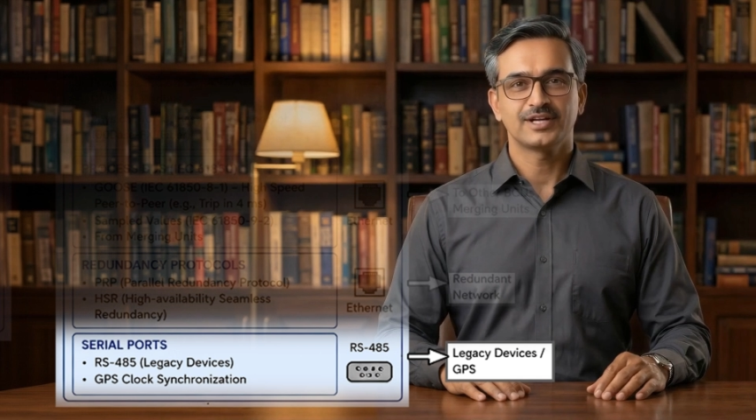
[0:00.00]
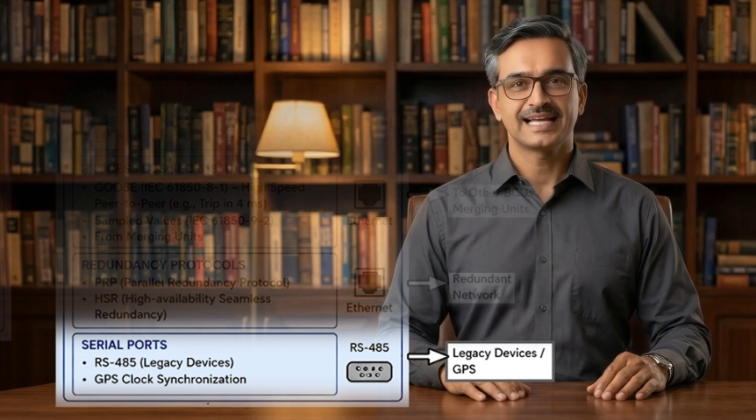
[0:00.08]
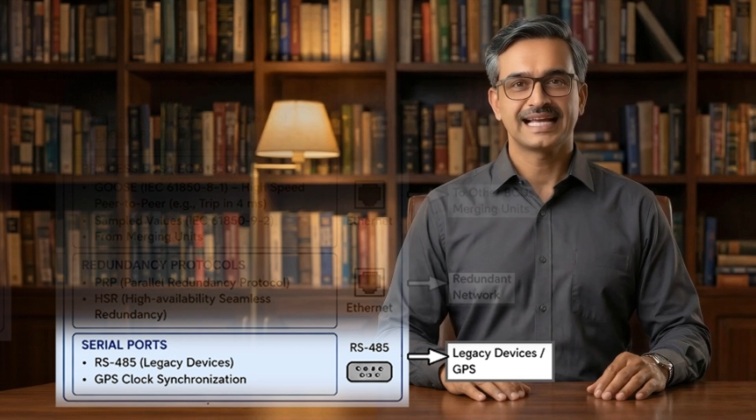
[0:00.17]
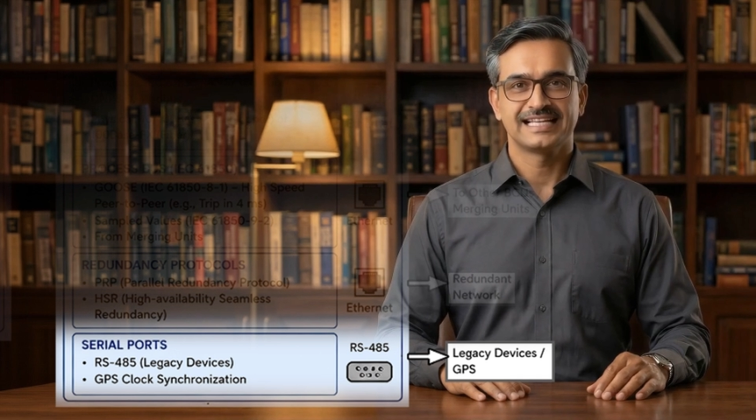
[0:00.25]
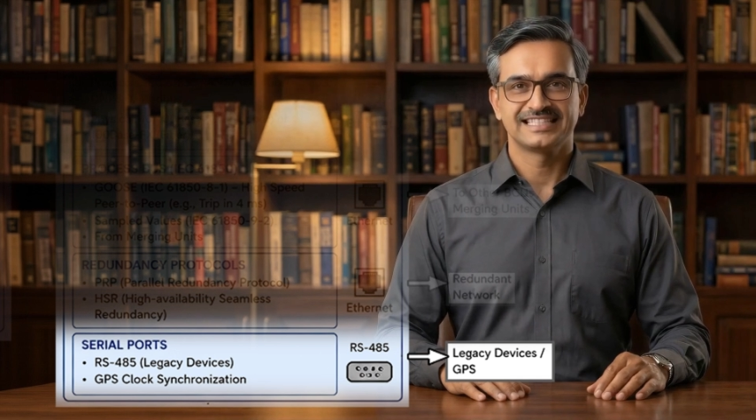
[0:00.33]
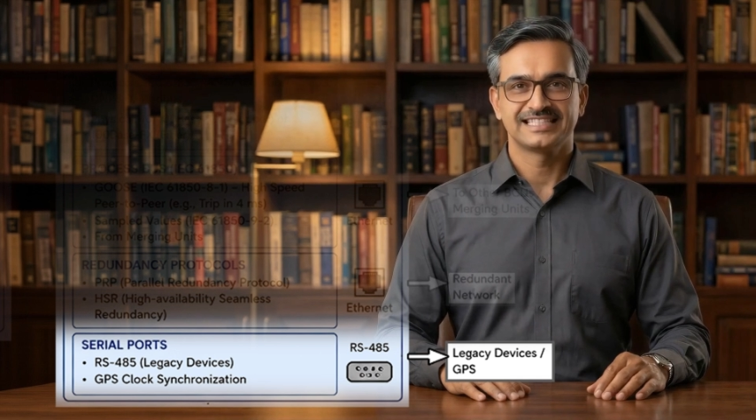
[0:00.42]

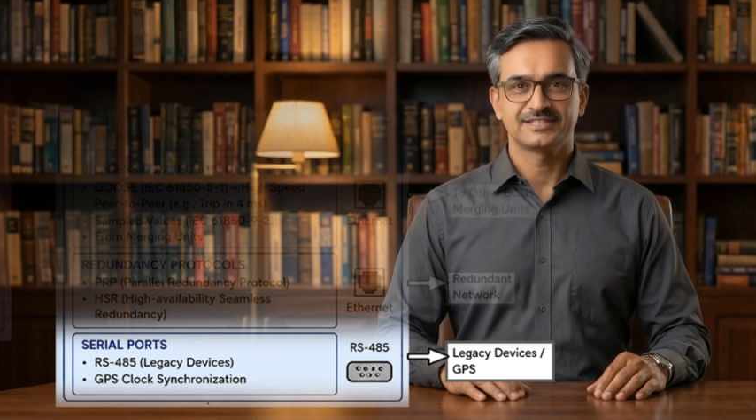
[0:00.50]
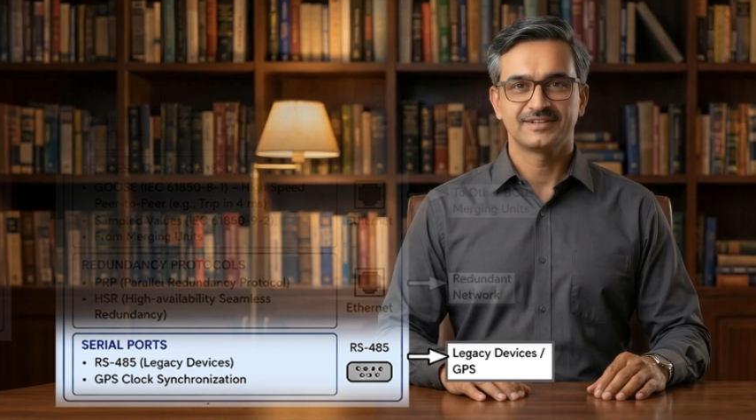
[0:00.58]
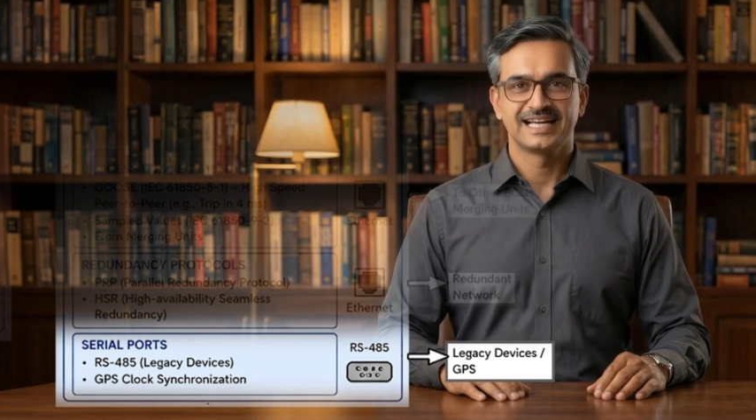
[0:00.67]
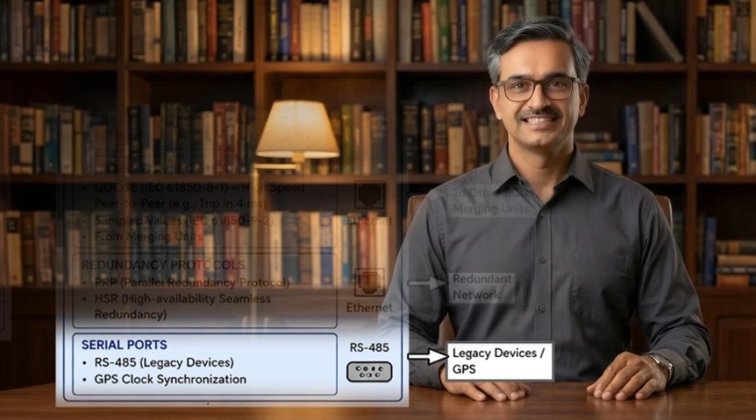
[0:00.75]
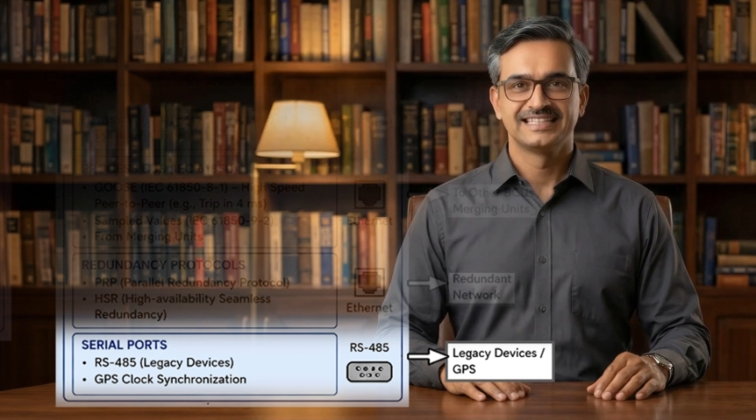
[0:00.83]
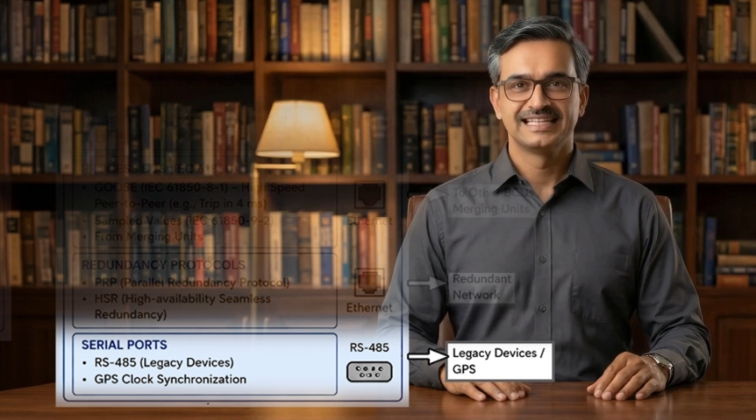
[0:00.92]
legacy
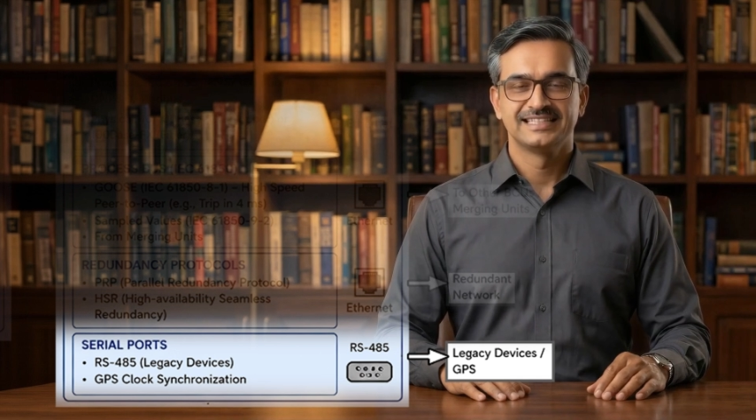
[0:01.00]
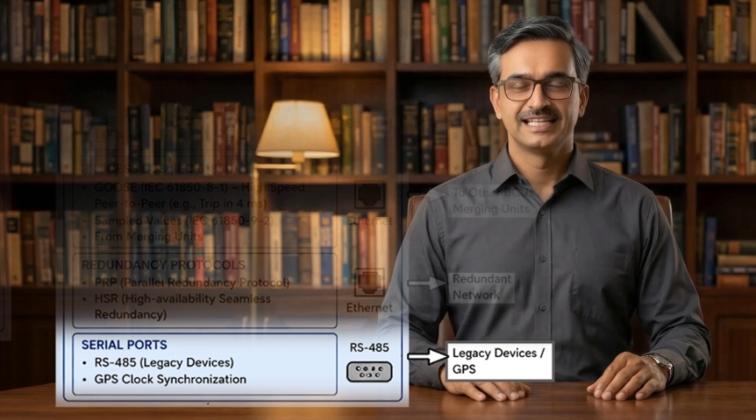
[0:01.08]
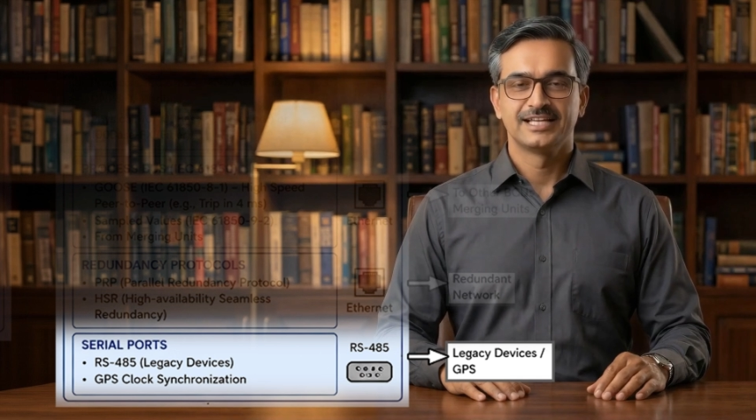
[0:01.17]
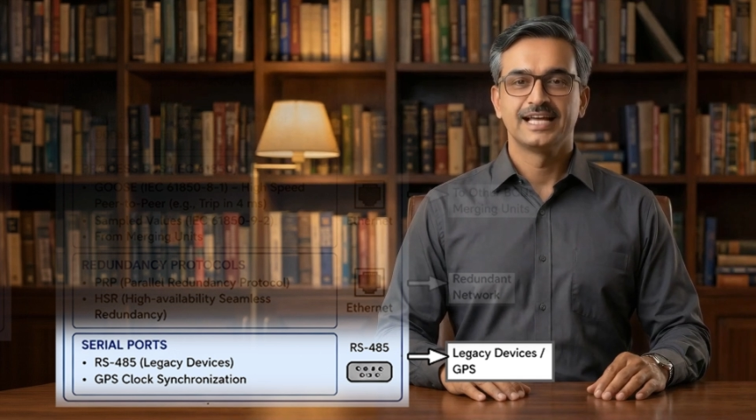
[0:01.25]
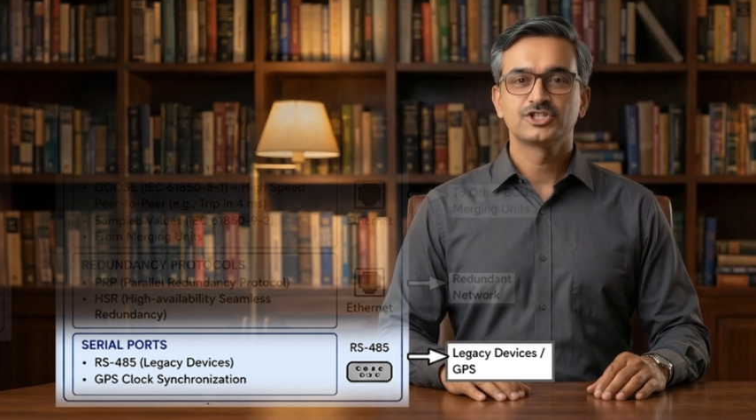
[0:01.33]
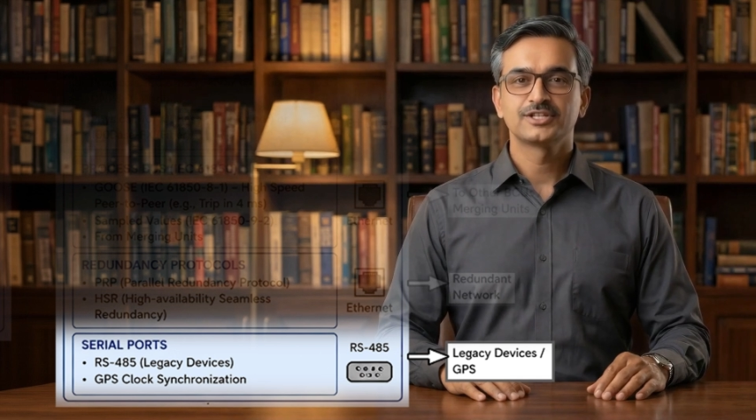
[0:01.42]
device
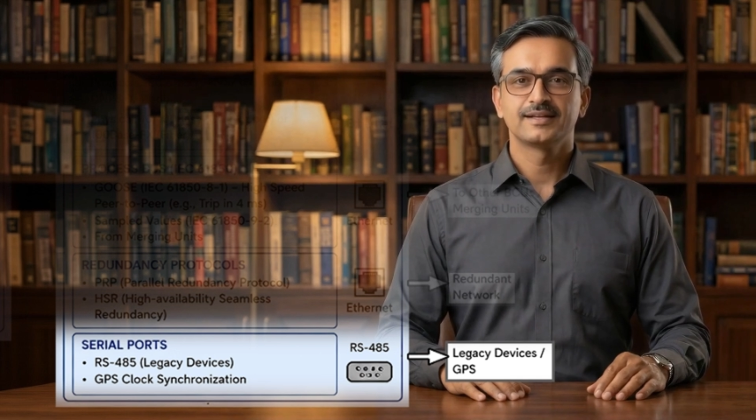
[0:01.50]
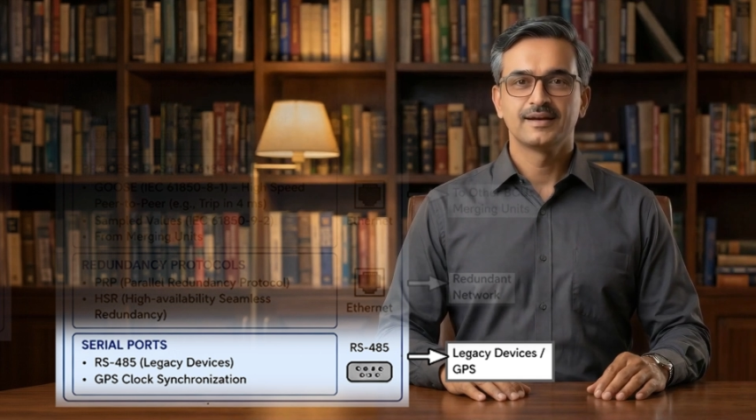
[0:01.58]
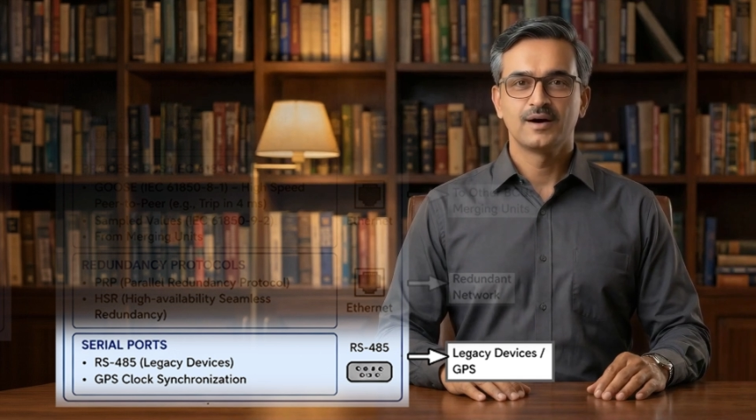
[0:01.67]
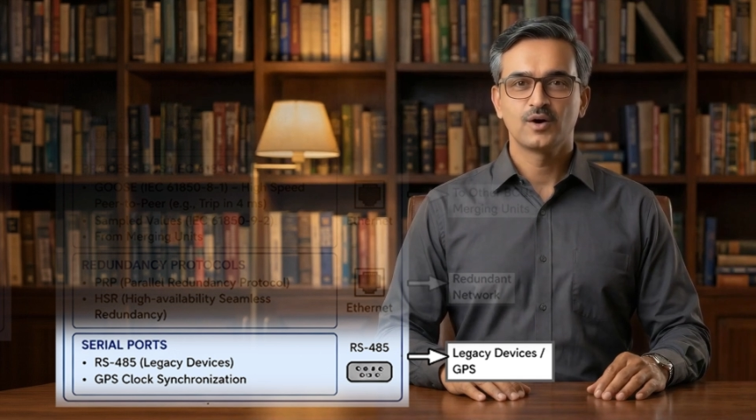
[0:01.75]
integration